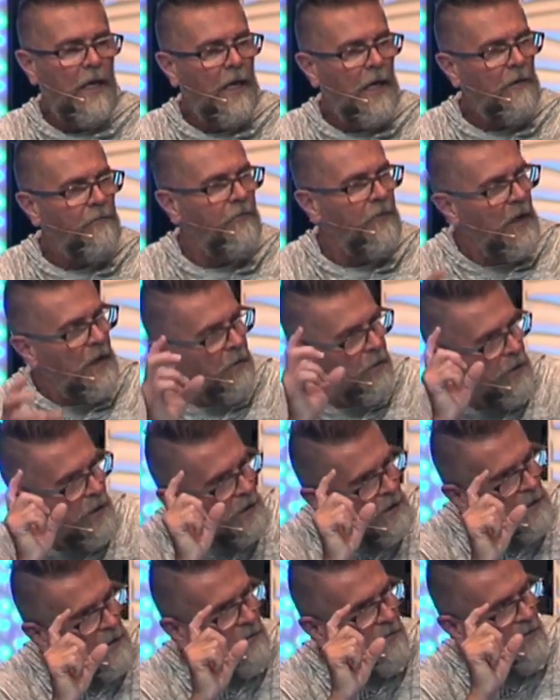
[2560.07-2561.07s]
If
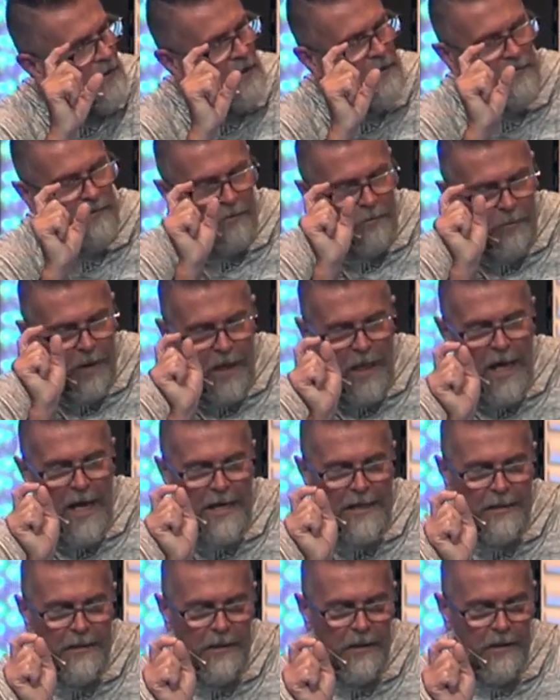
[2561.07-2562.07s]
arrogance is a
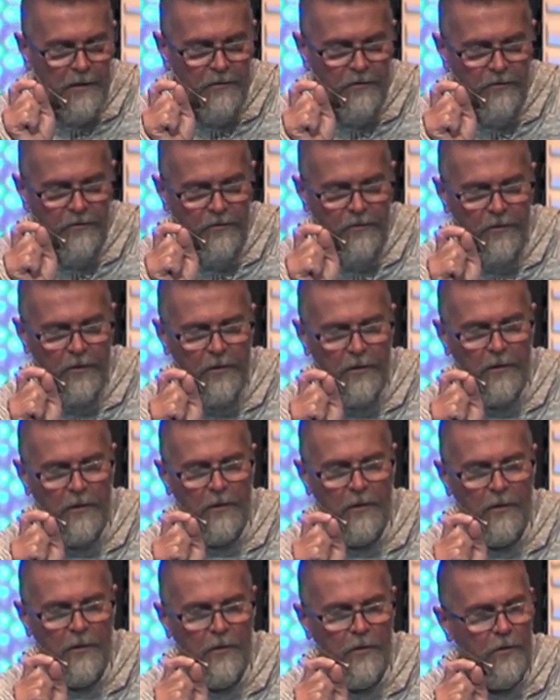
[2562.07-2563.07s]
blindness,
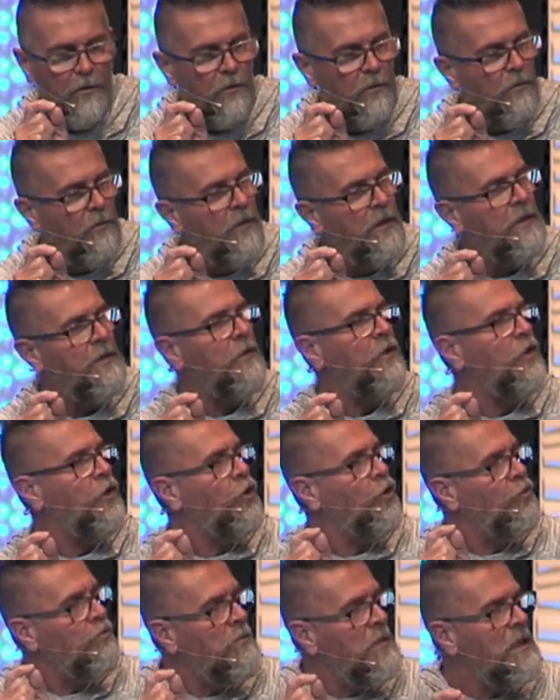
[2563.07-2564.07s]
then
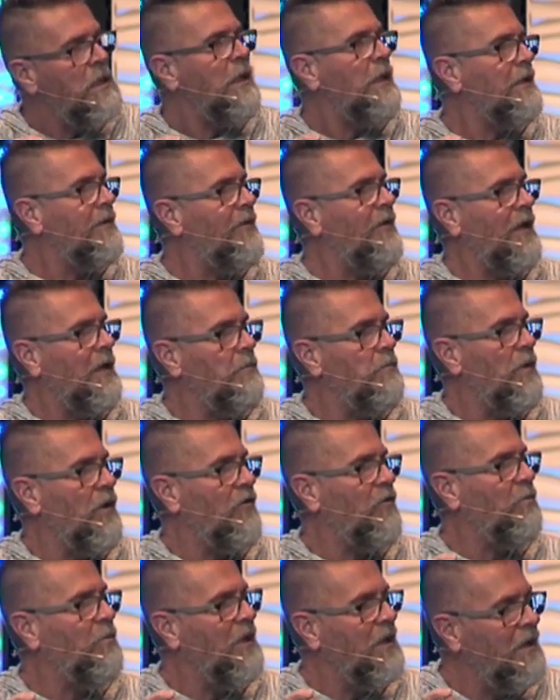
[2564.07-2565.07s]
humility
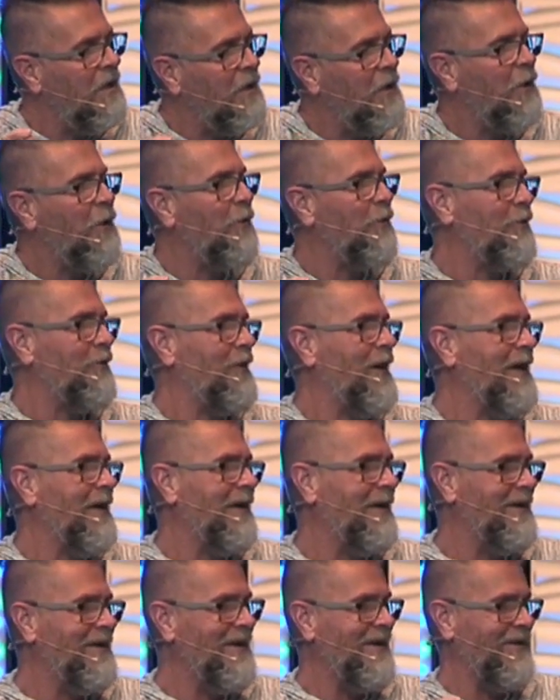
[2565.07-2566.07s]
must be clear
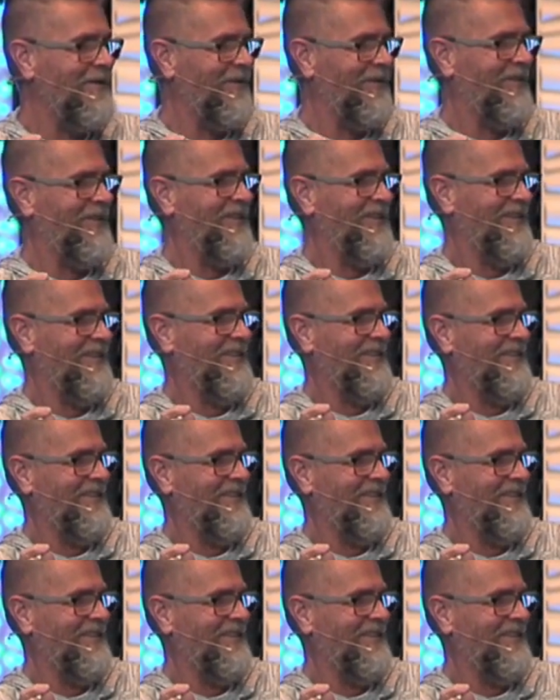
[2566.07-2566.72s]
sightedness.